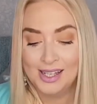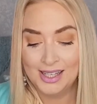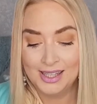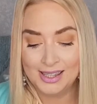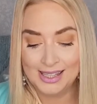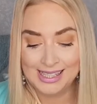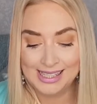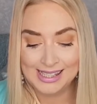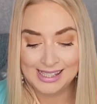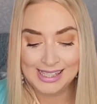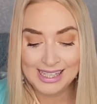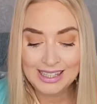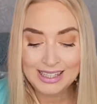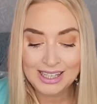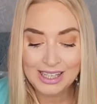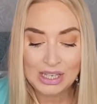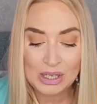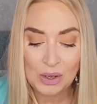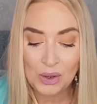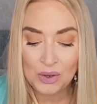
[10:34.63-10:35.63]
this
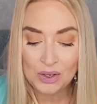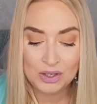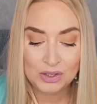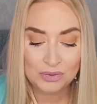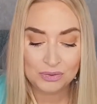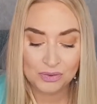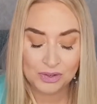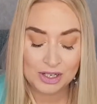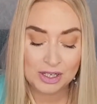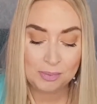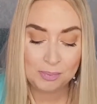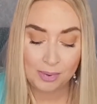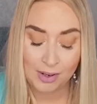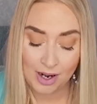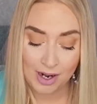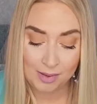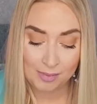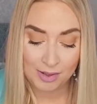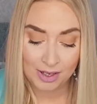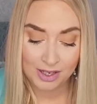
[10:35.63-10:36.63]
silky oil-free
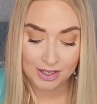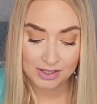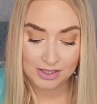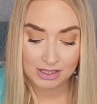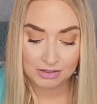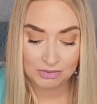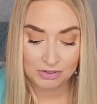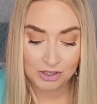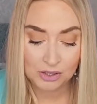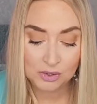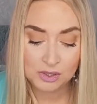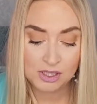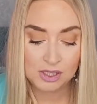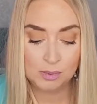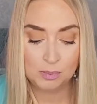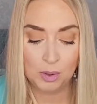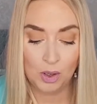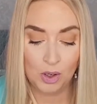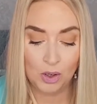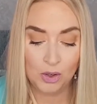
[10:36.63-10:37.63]
primer diffuses
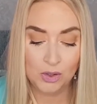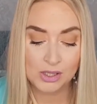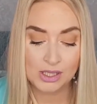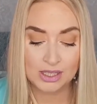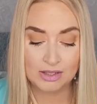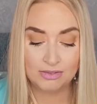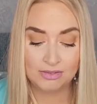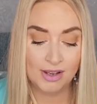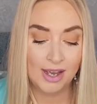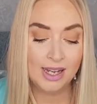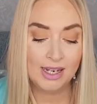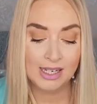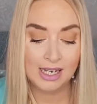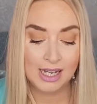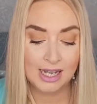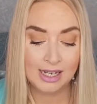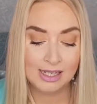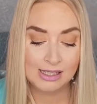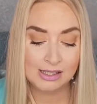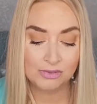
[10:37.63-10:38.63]
pores and fine
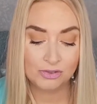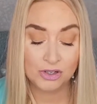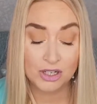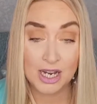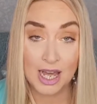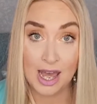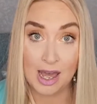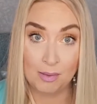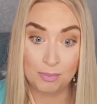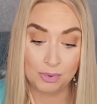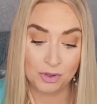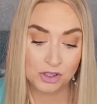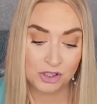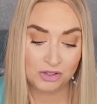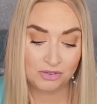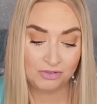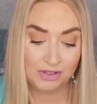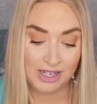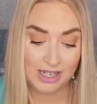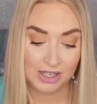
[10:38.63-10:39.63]
lines for an airbrushed
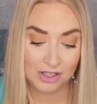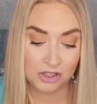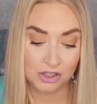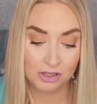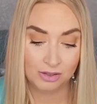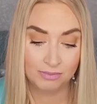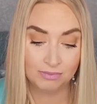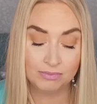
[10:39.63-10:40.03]
finish.